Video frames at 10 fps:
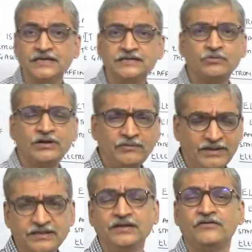Only
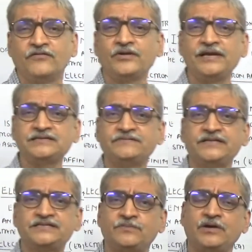one. Fluorine has a very
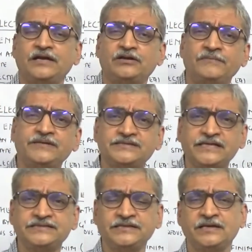small atomic
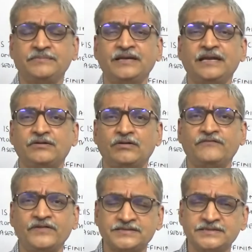size. Incoming electron
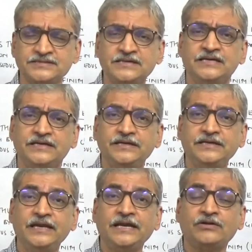faces
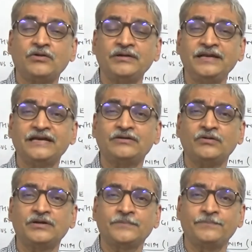electron
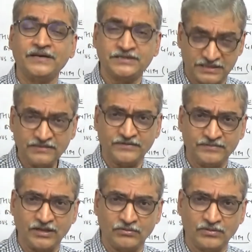repulsion from
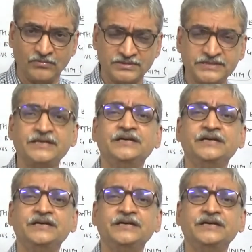the outermost.